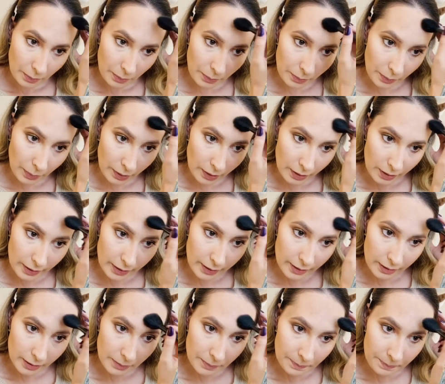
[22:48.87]
But
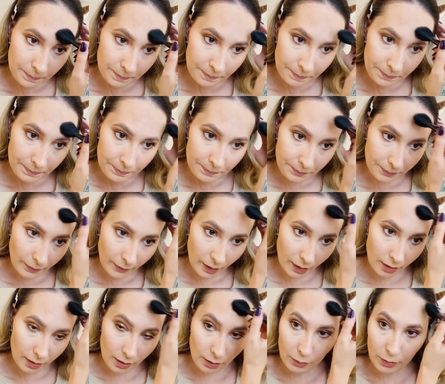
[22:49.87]

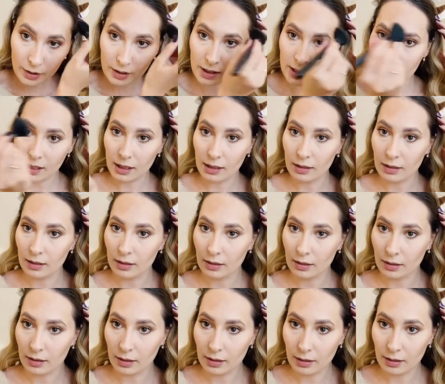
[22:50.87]
you can see it
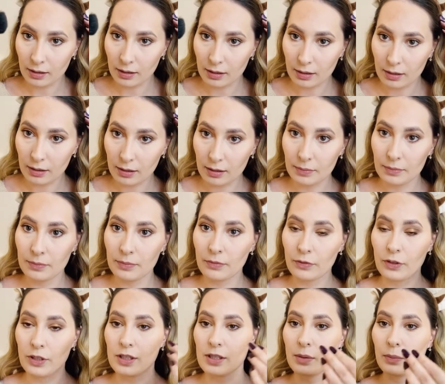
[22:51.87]
in
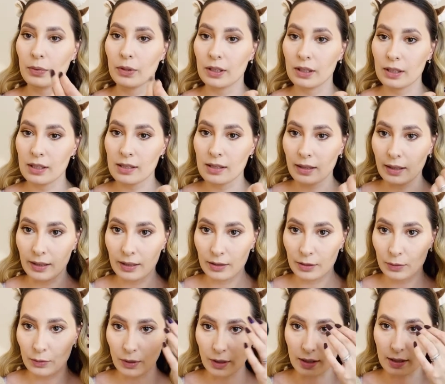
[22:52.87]
for example, in this light,
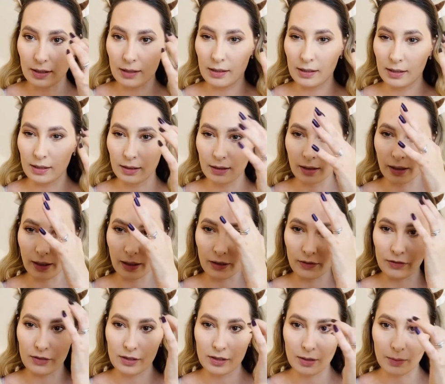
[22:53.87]
you can see that I
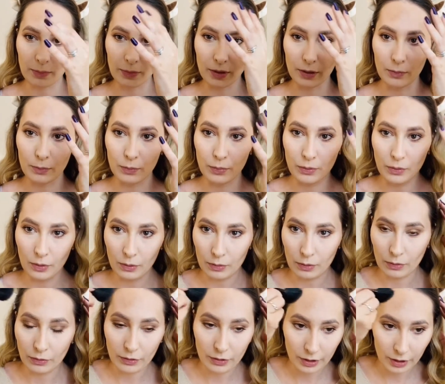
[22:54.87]
have something brown over